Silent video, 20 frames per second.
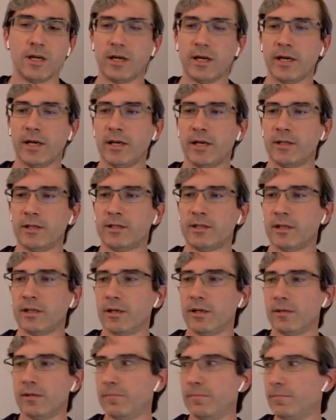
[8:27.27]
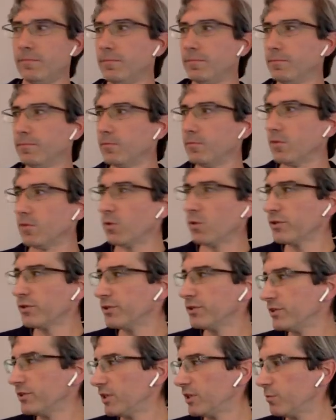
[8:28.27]
And I
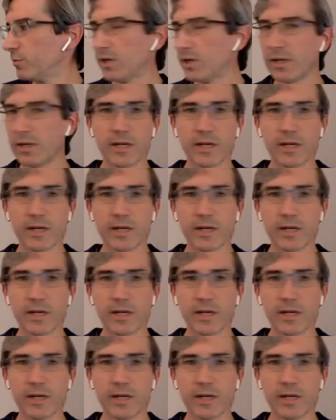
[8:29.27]
should set up my